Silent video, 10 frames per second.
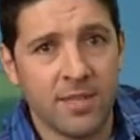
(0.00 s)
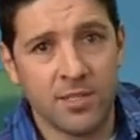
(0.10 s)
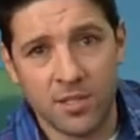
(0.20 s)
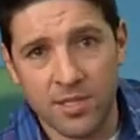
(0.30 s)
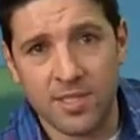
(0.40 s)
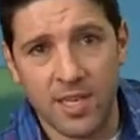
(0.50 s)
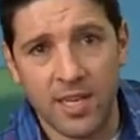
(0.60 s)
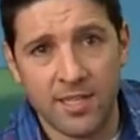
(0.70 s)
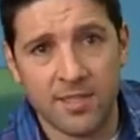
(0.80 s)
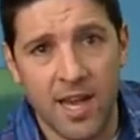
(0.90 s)
As you can
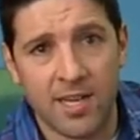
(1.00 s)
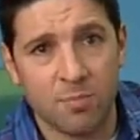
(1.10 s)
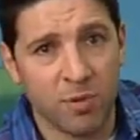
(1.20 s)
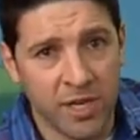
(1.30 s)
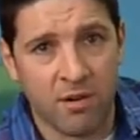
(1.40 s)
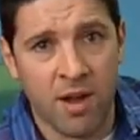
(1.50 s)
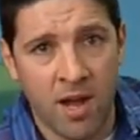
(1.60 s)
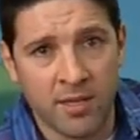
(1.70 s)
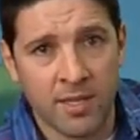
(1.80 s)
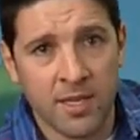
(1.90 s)
see, he's got his blinker
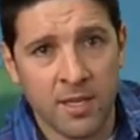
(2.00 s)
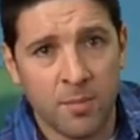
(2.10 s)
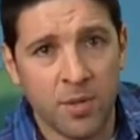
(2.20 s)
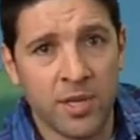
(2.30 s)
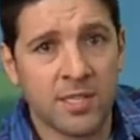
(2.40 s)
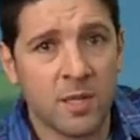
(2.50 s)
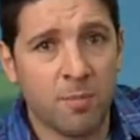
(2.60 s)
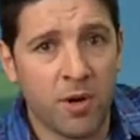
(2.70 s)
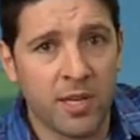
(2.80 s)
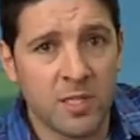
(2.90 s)
on. Pulling into the
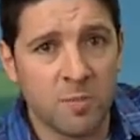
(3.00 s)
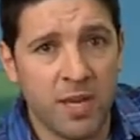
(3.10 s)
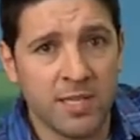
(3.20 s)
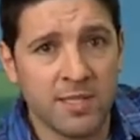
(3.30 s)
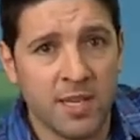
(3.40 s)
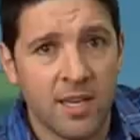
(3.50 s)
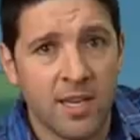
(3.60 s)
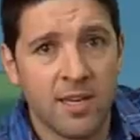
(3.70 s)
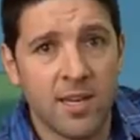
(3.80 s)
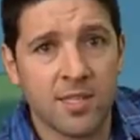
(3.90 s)
parking space,
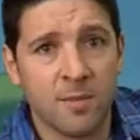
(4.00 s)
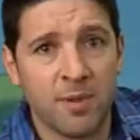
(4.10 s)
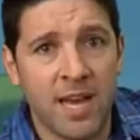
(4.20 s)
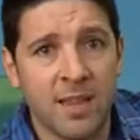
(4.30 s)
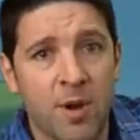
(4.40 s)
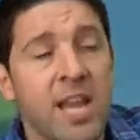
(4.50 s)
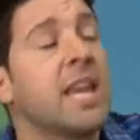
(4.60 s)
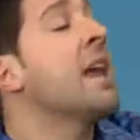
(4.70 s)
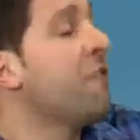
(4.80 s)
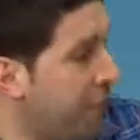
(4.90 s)
he doesn't apply the
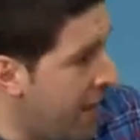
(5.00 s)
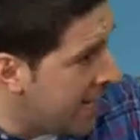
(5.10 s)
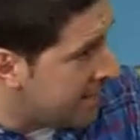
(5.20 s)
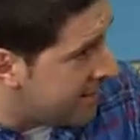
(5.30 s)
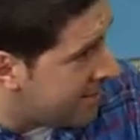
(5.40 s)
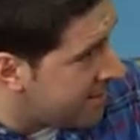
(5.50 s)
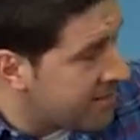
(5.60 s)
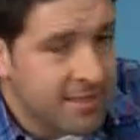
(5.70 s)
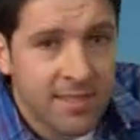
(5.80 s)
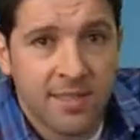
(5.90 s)
brake and fence.
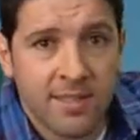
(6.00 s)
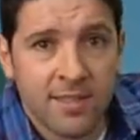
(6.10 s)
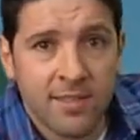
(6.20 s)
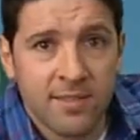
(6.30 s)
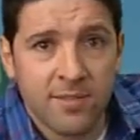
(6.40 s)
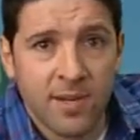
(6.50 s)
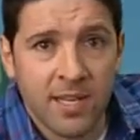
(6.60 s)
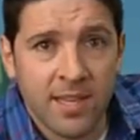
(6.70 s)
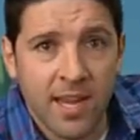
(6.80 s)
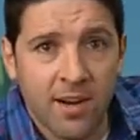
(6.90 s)

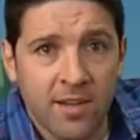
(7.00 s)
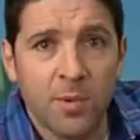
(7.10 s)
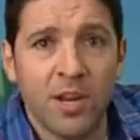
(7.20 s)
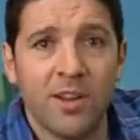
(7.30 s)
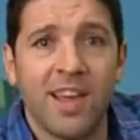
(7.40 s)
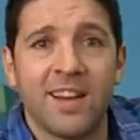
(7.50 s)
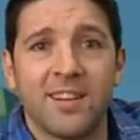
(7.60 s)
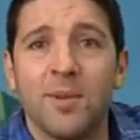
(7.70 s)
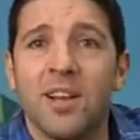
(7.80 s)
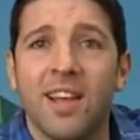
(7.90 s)
Right there. Can we hear that?
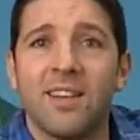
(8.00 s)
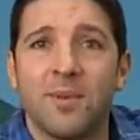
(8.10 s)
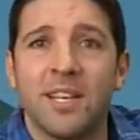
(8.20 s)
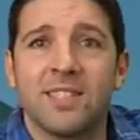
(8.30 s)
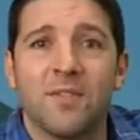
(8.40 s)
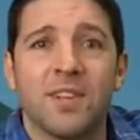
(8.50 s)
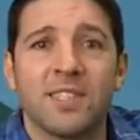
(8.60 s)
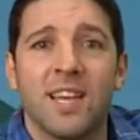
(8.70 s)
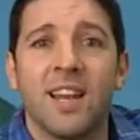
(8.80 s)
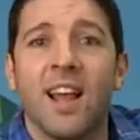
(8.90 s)
Can we hear that when he hits the
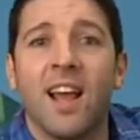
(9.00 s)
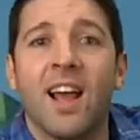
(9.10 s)
fence again?